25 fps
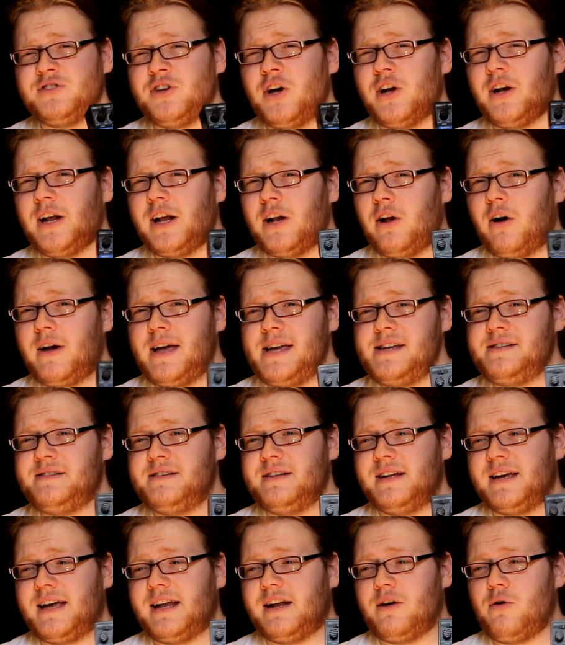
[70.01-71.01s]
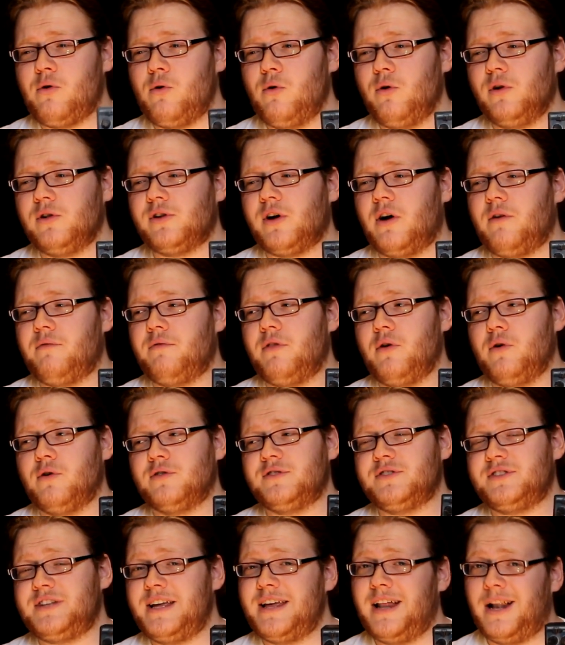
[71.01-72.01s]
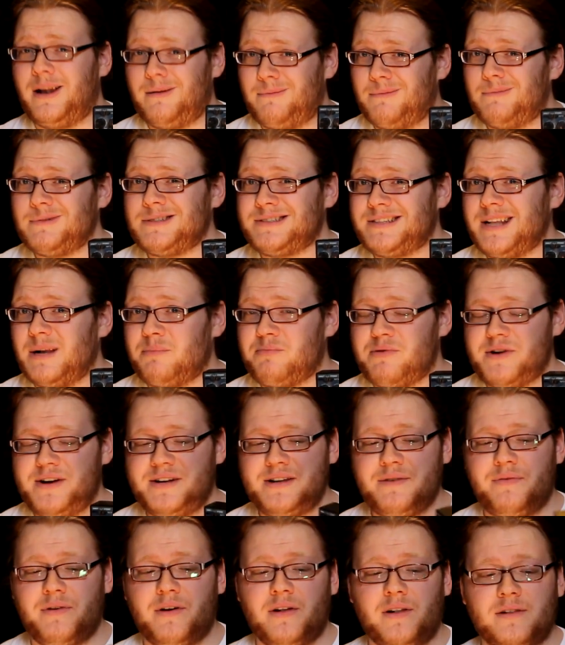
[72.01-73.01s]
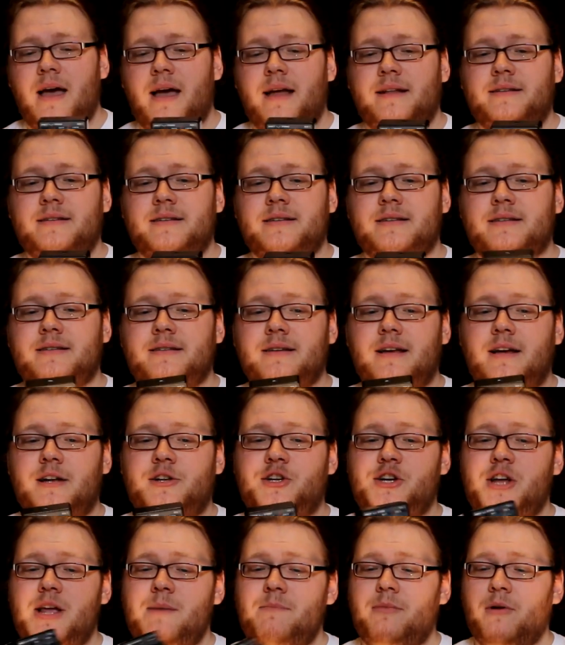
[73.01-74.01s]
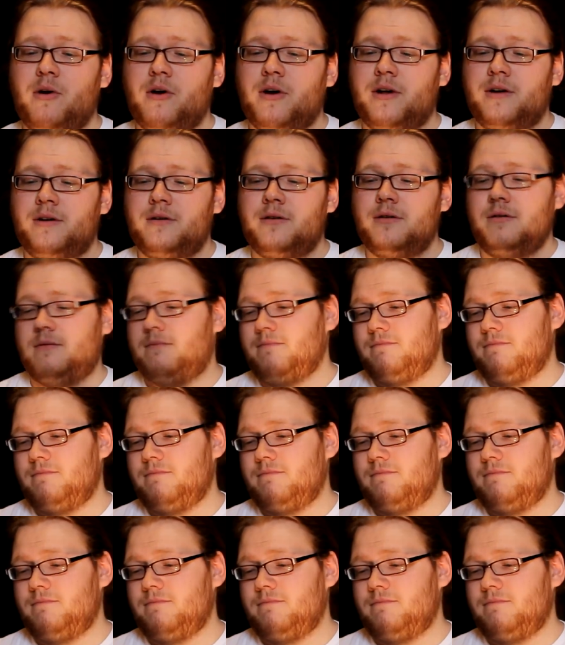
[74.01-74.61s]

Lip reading: Certainly a lot easier to get a hold of, though still pretty difficult. It's a cheap looking,